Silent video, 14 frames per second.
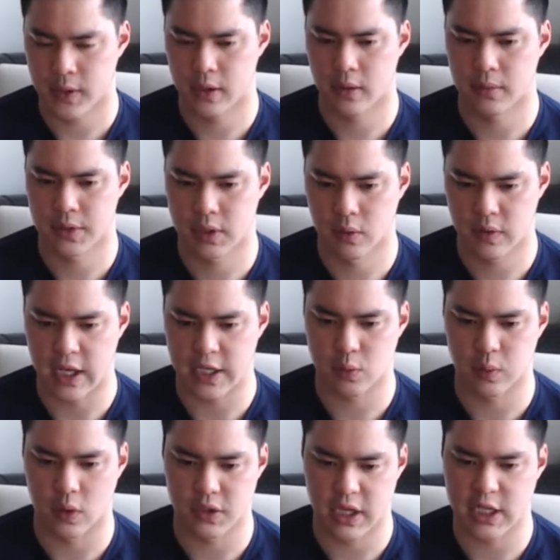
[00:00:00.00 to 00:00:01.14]
Yeah, so that's
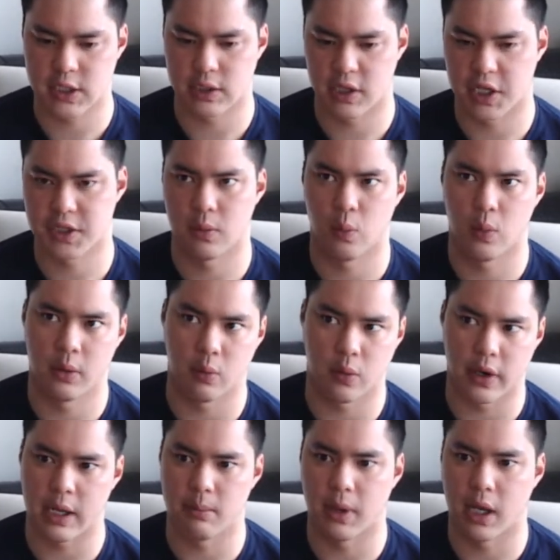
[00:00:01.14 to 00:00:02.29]
a one where
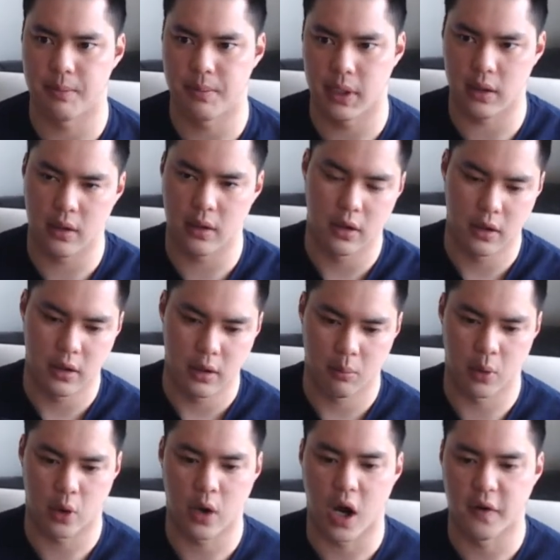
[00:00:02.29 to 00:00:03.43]
I might be
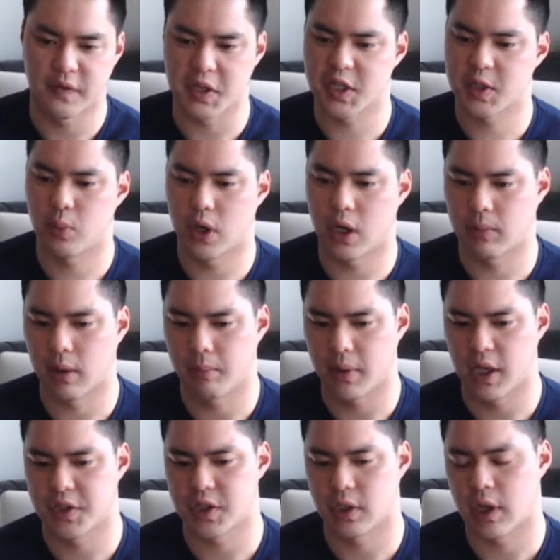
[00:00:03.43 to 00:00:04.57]
more confident spreading my
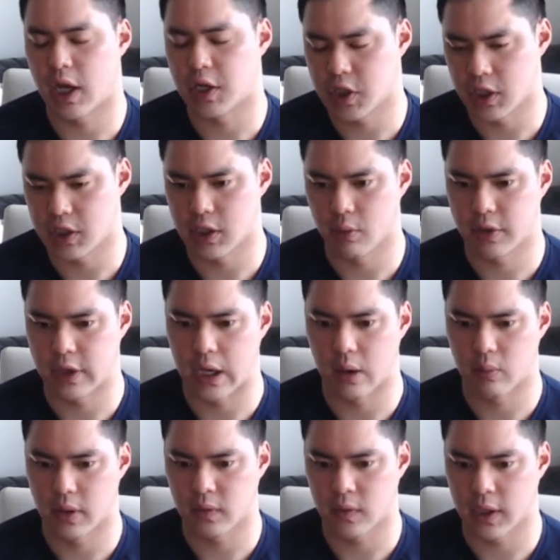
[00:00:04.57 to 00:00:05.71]
bets, and I actually did with that
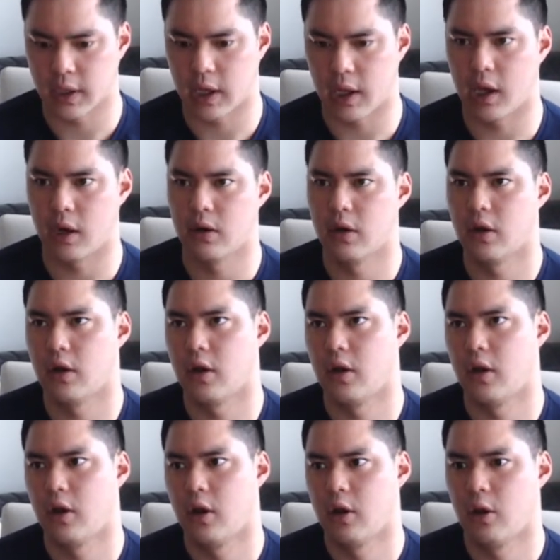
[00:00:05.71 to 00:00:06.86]
one. Like I had
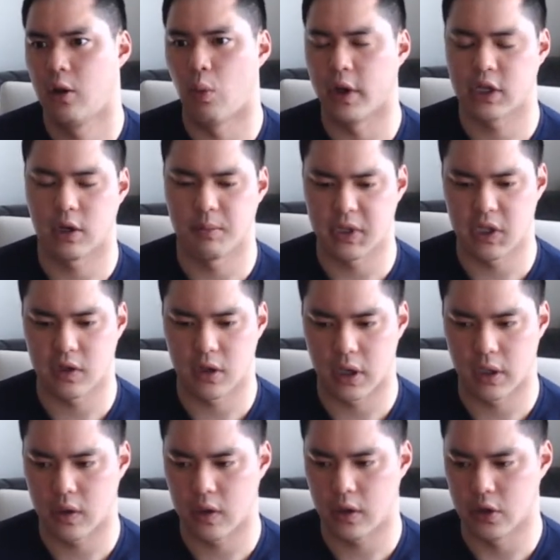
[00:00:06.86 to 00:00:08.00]
one company called
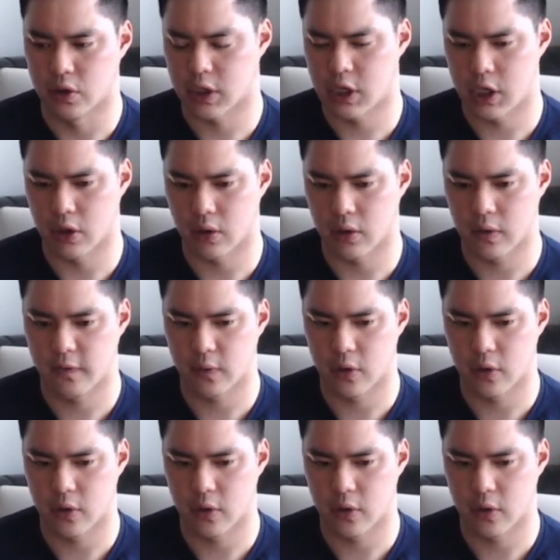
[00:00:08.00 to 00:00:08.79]
Unicure